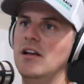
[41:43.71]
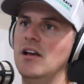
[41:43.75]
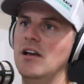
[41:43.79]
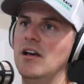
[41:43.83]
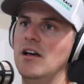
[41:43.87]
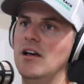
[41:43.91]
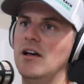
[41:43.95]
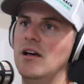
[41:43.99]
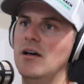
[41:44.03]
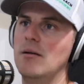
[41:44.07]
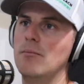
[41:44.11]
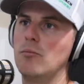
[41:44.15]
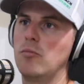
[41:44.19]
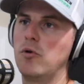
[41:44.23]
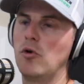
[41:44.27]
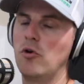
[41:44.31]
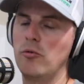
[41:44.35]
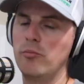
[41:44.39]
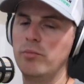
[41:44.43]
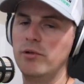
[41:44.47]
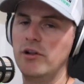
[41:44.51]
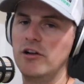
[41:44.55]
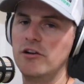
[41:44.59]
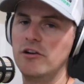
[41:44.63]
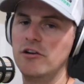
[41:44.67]
Pro
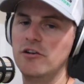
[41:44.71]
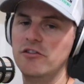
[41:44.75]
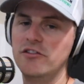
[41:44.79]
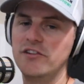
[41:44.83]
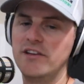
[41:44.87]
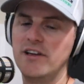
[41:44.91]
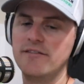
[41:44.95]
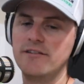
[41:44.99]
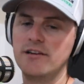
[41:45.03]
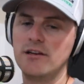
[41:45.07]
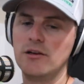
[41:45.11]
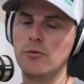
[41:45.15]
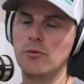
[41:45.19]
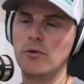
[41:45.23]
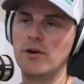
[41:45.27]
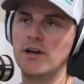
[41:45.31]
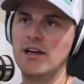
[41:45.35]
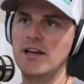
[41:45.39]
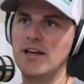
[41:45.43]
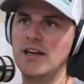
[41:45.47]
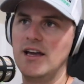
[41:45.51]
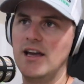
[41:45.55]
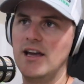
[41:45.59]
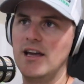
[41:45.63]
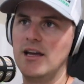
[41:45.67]
Plugger's giving
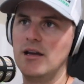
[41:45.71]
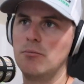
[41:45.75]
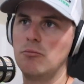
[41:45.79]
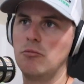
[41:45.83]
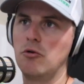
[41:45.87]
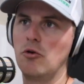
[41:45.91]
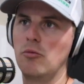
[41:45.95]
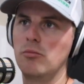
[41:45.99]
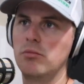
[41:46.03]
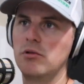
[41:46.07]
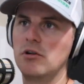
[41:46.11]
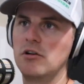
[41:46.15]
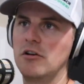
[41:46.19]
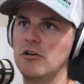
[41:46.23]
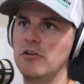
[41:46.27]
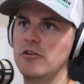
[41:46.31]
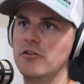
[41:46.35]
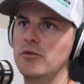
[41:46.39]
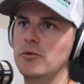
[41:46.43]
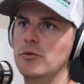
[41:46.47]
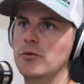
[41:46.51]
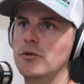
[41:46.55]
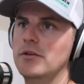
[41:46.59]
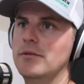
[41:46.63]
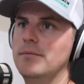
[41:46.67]
away a Pro Plugger
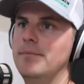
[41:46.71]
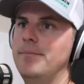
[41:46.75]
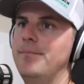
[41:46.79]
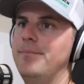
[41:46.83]
tool.